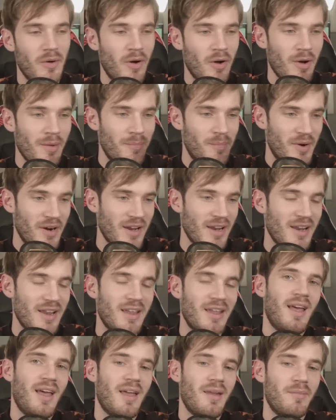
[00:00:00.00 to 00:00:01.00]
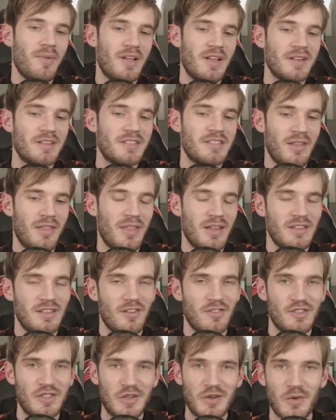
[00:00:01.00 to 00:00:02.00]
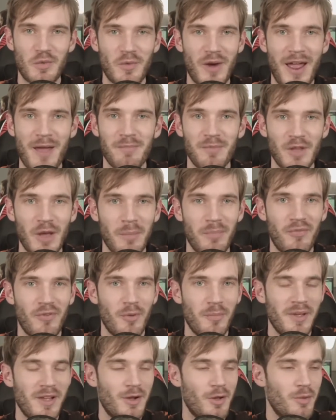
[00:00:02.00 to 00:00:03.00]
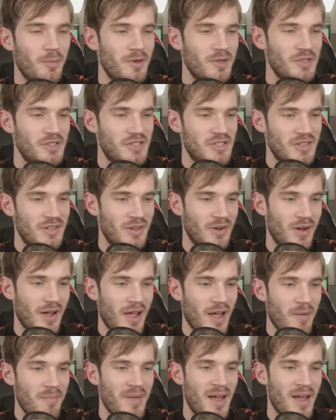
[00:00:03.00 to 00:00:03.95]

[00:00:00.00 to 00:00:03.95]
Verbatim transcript: on a break and because things have sort of wrapped up for me almost, you know, I got